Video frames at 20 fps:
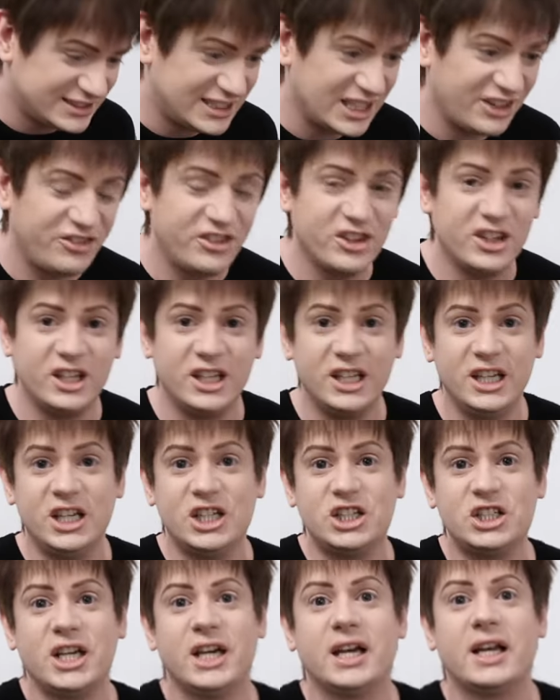Definitely
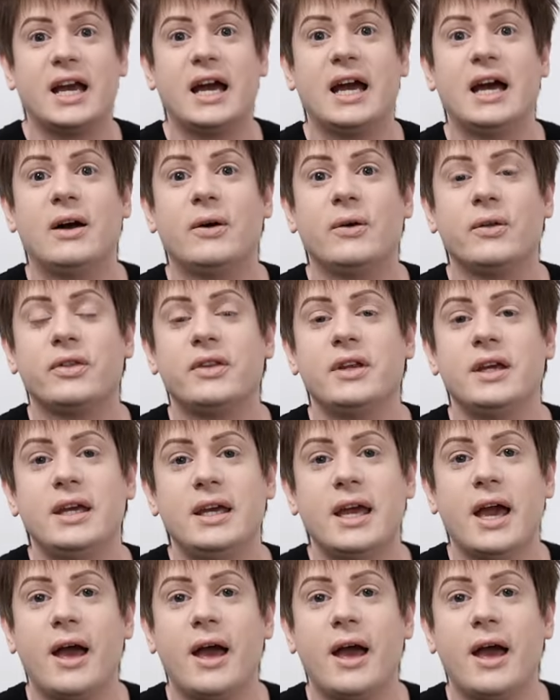check out the